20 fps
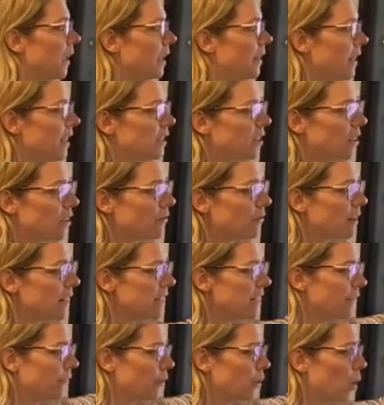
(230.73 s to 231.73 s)
There's three
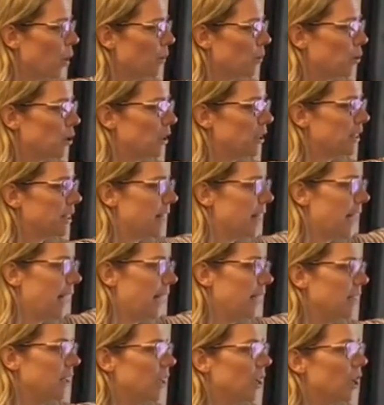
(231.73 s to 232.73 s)
different options
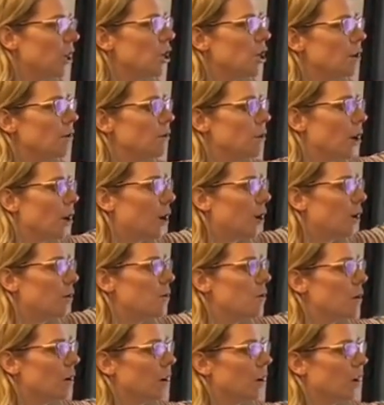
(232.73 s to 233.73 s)
there. You
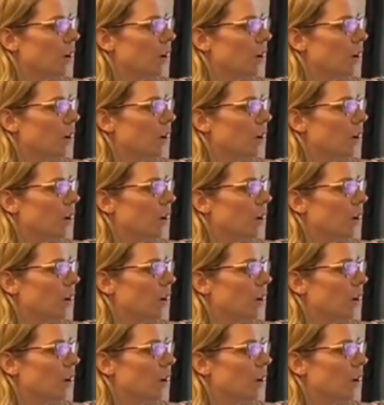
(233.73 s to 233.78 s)
know